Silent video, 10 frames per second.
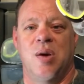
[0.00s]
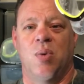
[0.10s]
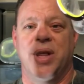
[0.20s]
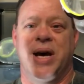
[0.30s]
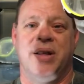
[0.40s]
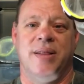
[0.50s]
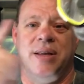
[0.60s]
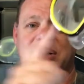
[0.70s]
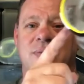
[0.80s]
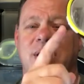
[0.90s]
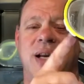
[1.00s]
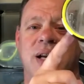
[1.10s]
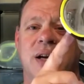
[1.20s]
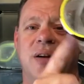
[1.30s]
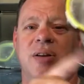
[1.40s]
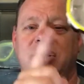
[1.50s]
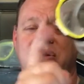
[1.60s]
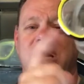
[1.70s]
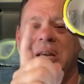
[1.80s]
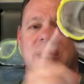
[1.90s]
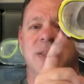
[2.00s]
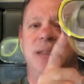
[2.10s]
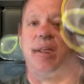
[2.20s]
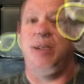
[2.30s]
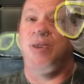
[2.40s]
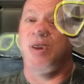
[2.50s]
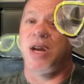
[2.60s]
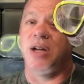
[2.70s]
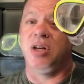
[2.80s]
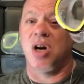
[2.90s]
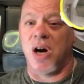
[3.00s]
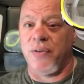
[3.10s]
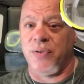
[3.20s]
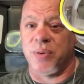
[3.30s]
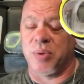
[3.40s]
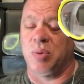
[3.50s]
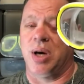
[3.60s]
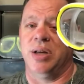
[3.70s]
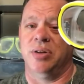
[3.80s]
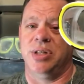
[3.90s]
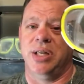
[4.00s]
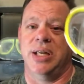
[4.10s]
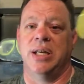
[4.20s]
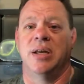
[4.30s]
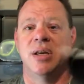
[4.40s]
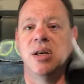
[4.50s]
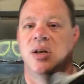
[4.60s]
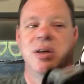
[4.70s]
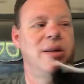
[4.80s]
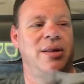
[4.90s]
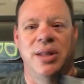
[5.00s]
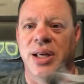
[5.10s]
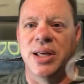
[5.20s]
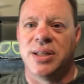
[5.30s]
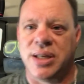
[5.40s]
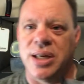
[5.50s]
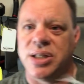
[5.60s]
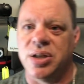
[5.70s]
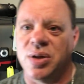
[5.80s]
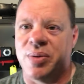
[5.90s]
Without this right here, you can't see. If you're not comfortable while you're seeing, this gets in your